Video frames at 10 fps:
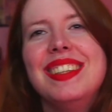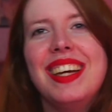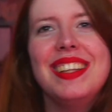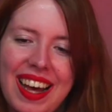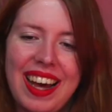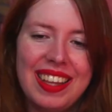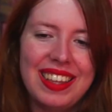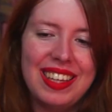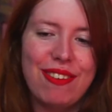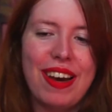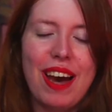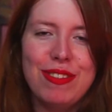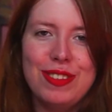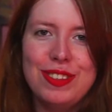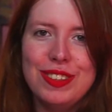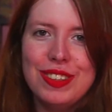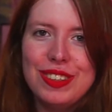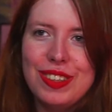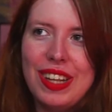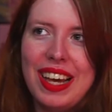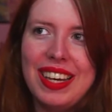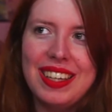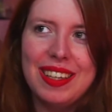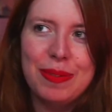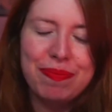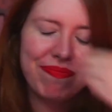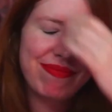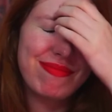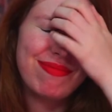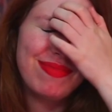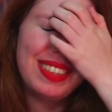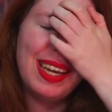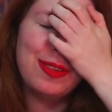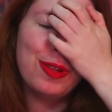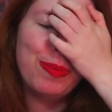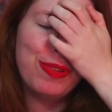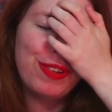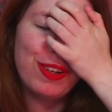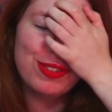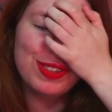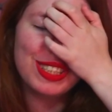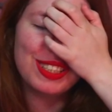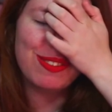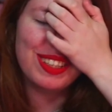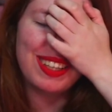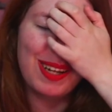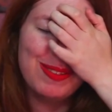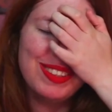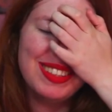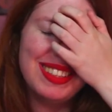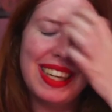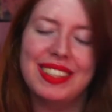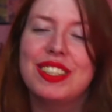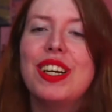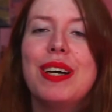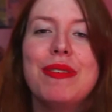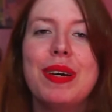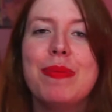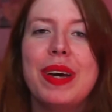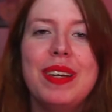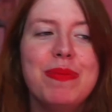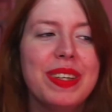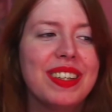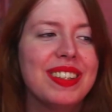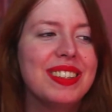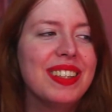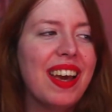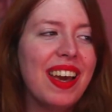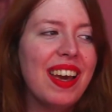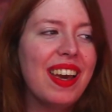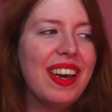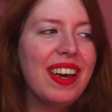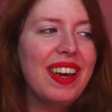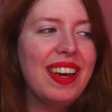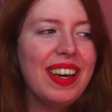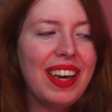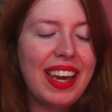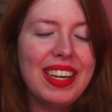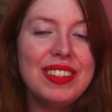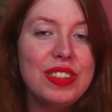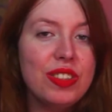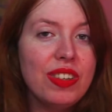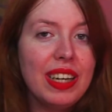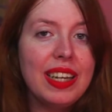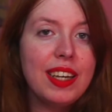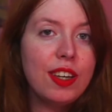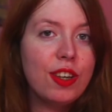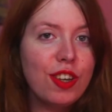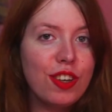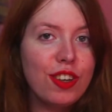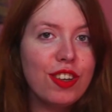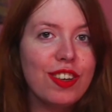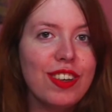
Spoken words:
And I think if I have to choose also like a top three of songs of this album, that's gonna be a pain because it's really good.